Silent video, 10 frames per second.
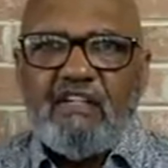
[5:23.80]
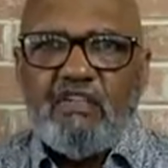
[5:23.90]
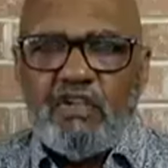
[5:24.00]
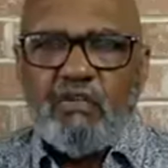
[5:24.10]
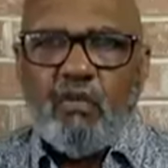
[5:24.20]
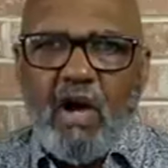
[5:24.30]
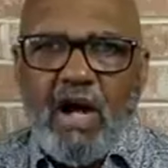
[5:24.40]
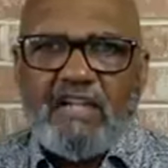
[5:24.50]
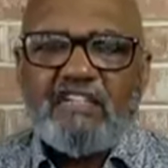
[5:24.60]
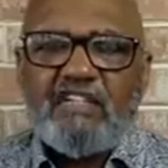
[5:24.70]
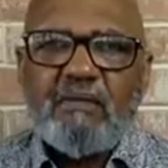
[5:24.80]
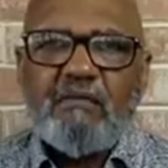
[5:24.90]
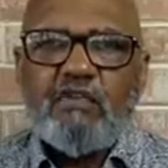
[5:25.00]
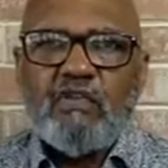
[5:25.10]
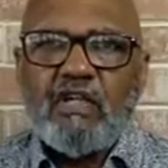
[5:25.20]
you can watch them,
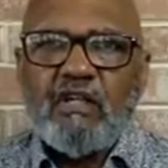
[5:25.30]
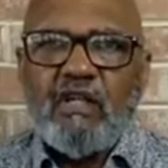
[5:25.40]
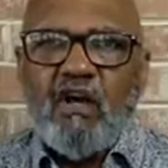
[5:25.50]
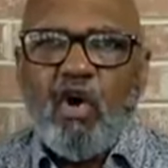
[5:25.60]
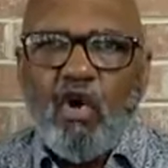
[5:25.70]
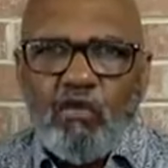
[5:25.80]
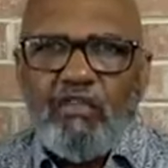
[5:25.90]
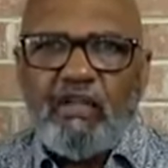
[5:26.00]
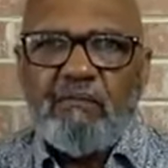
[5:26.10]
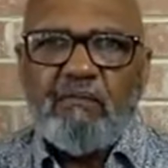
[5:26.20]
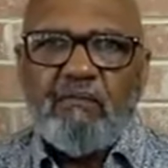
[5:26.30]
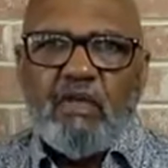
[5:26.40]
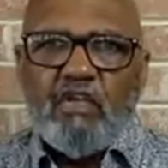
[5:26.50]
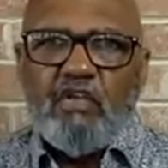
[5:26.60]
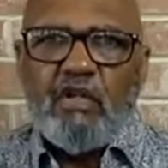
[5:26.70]
you can hold them,
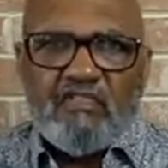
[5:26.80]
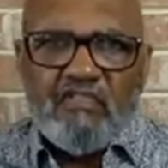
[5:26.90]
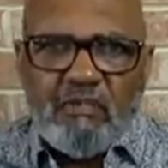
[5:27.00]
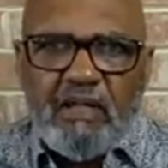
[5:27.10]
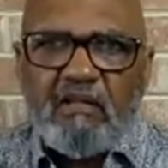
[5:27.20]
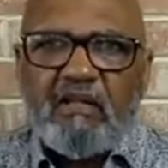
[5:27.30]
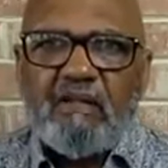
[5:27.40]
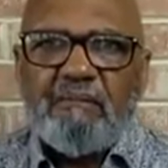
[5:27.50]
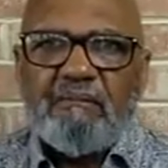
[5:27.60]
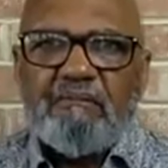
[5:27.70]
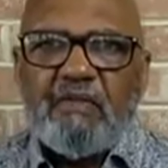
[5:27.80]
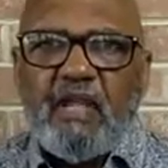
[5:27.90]
you can speak to them.